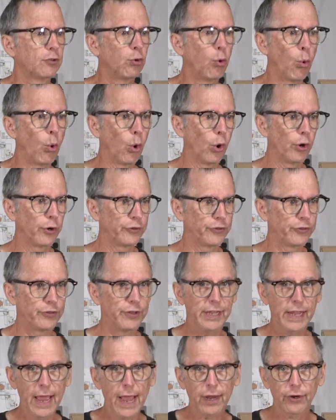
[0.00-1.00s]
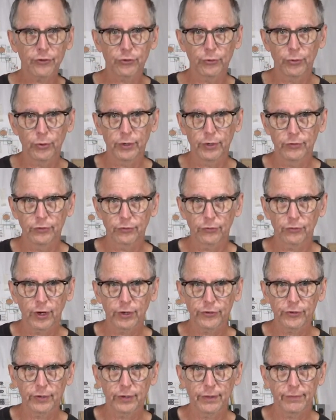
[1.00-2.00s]
towards the actual
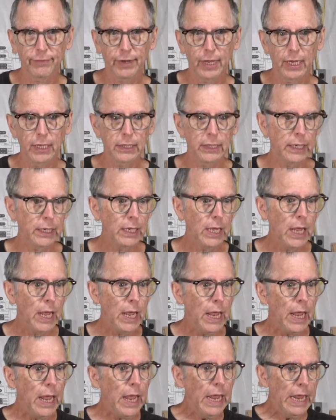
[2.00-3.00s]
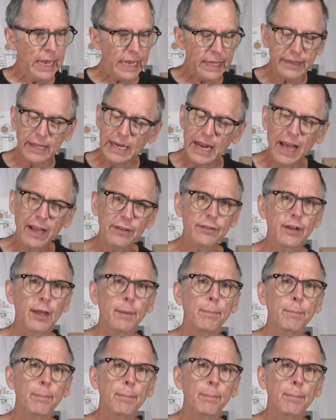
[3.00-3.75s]
construction of the violin. In the next